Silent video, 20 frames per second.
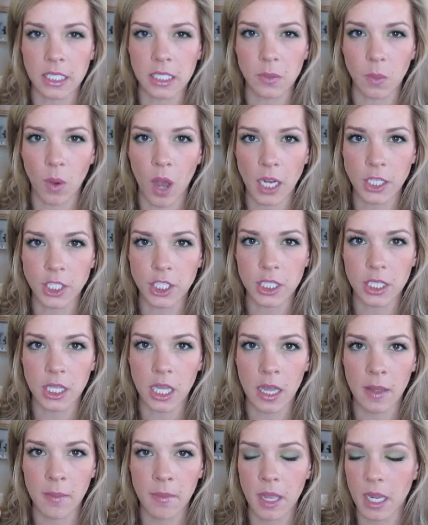swatched
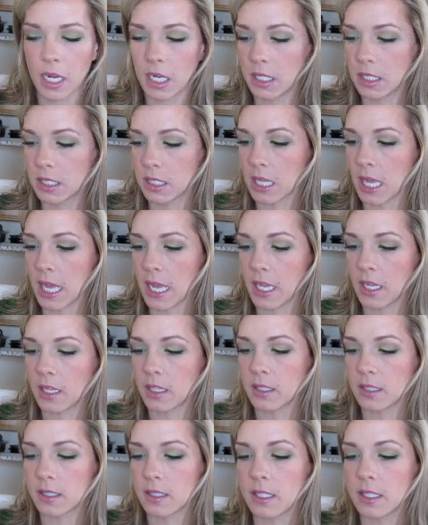them and it's like